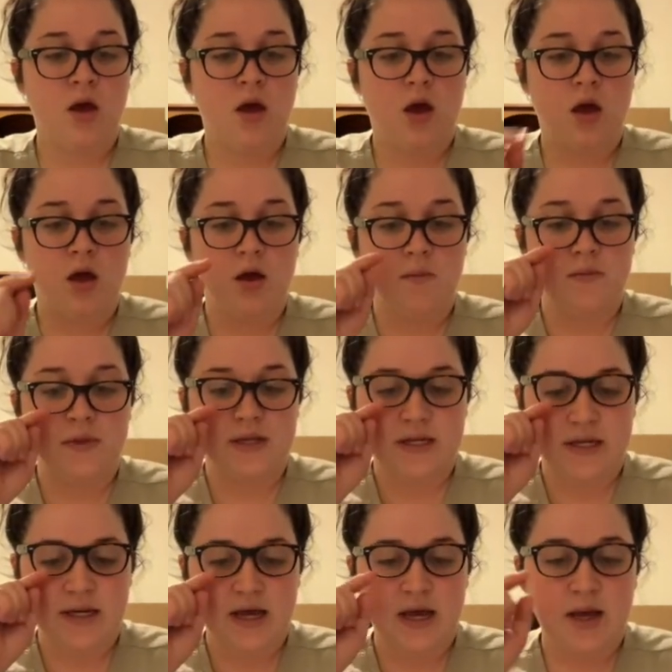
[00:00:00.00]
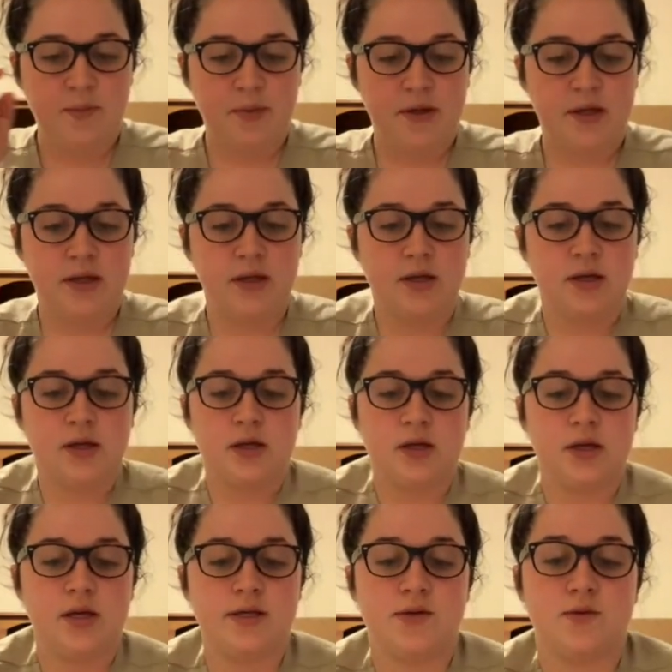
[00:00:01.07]
The Tdap
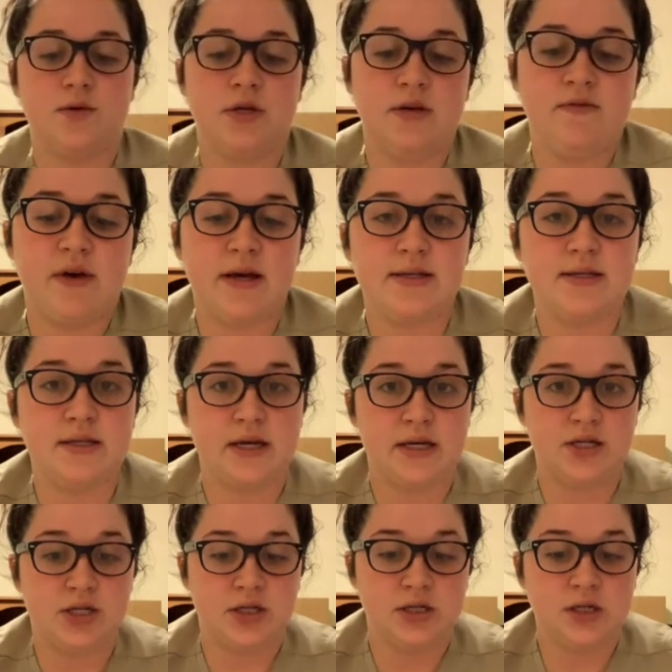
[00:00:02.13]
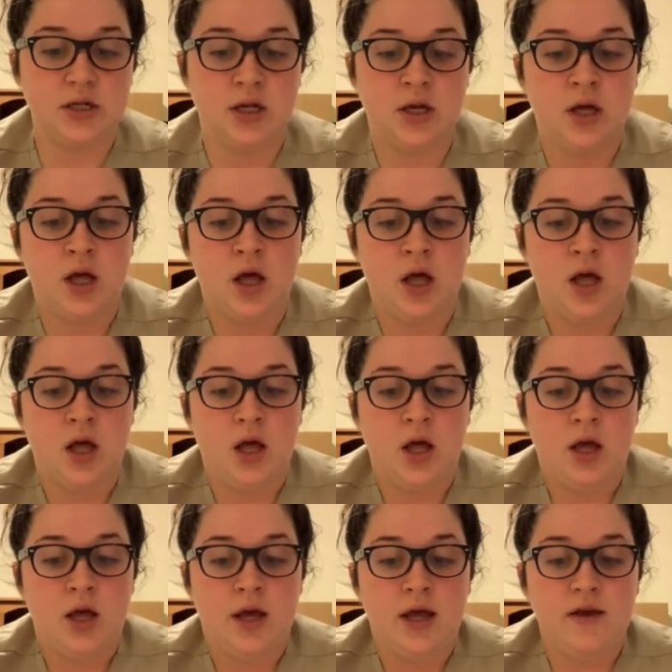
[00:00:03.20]
is a routine vaccination.
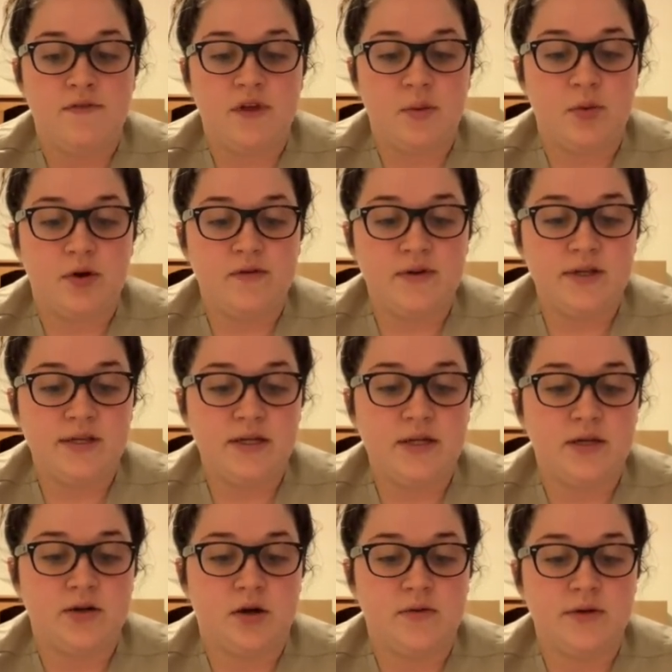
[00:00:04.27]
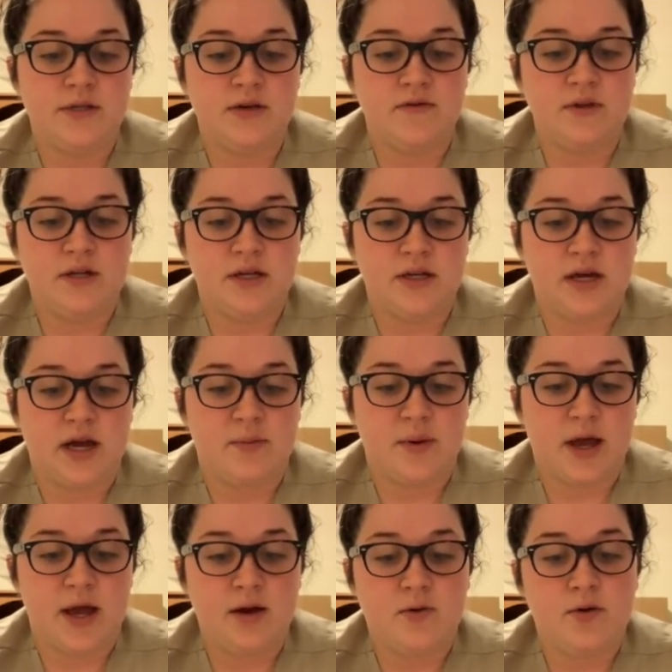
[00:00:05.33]
If they previously did not receive the Tdap
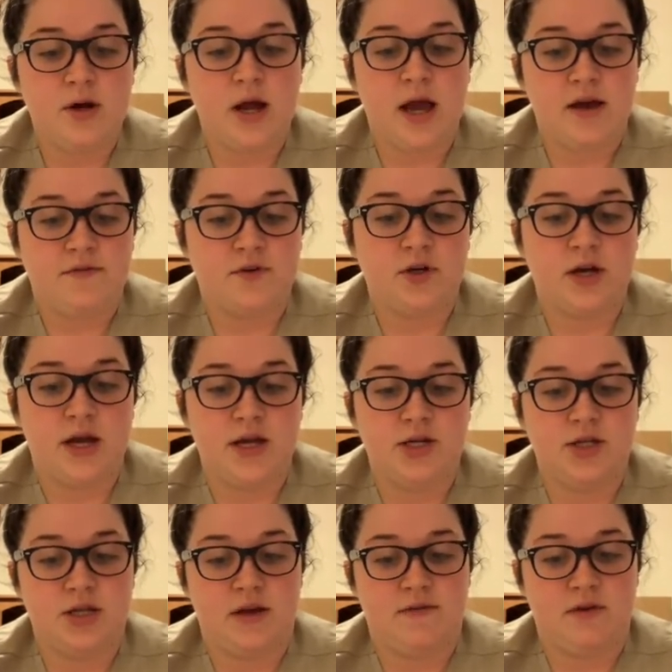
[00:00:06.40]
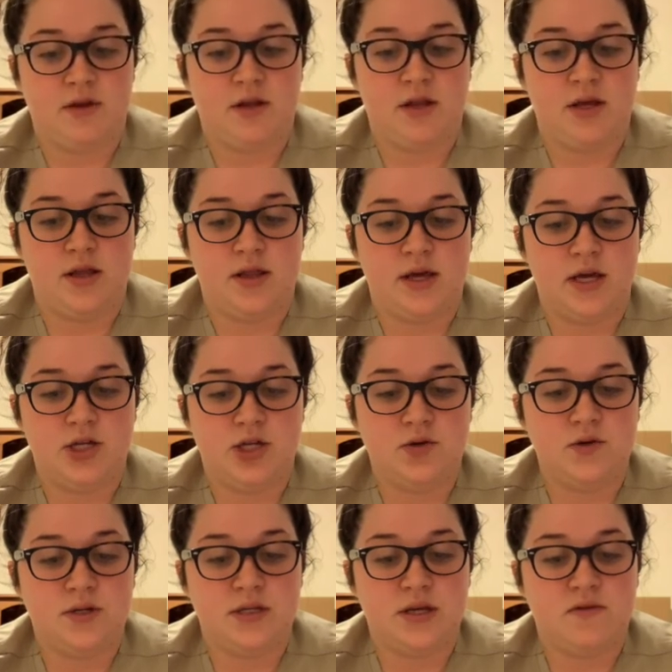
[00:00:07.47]
at or after age 11, then they should
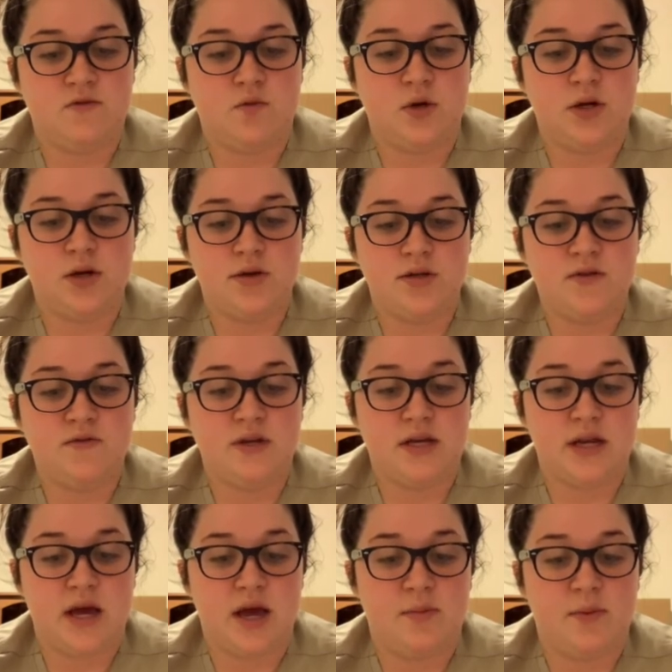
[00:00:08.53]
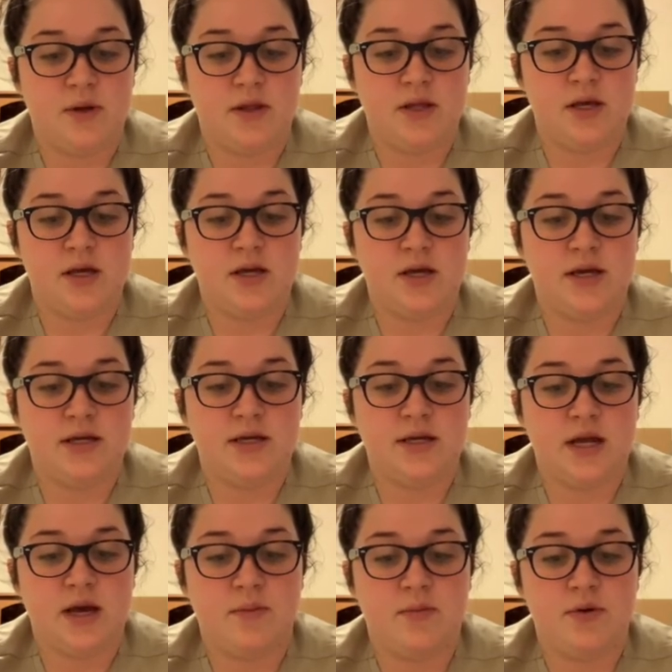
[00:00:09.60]
receive 1 dose of Tdap, then a
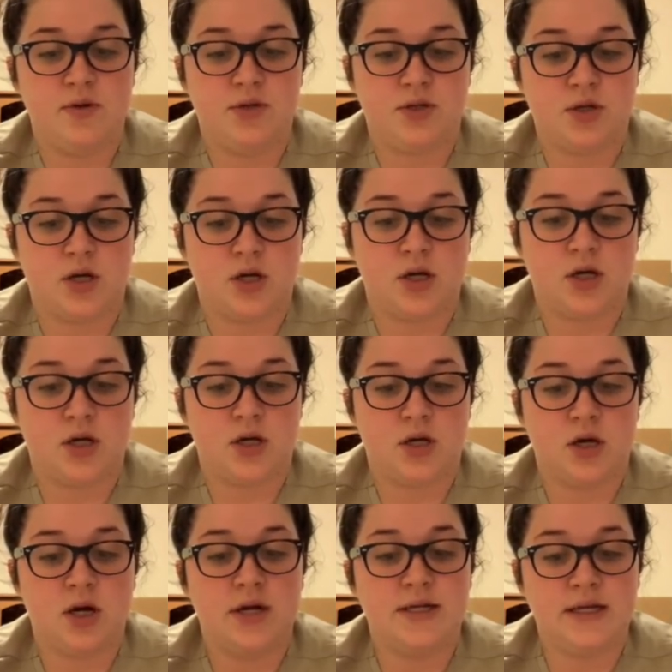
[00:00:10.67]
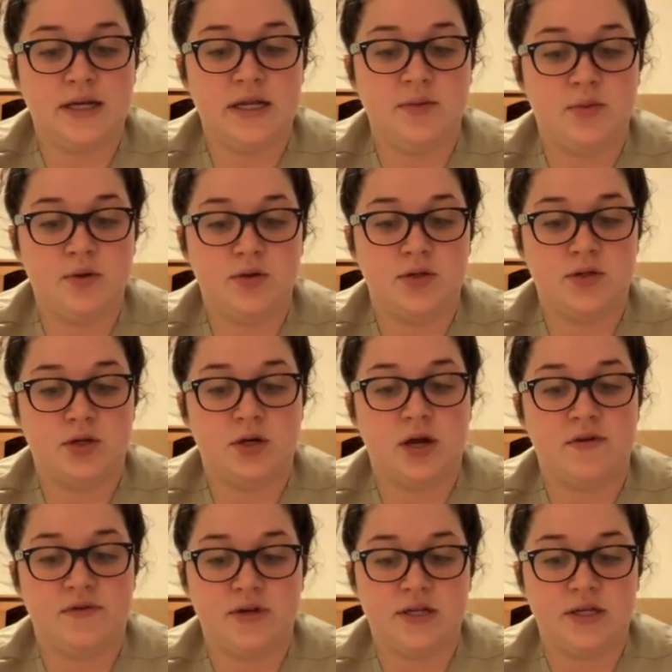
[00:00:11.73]
Tdap booster or a TD booster
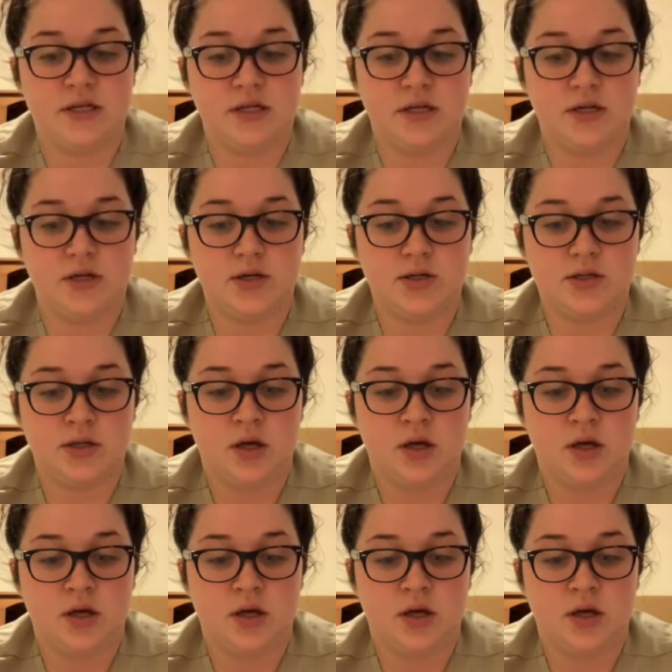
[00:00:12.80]
every 10 years.